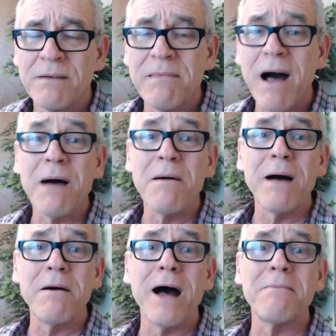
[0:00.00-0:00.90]

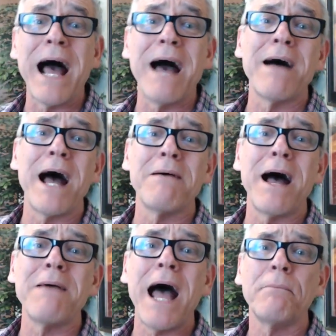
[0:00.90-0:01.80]

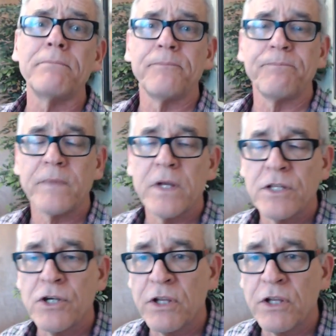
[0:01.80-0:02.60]
The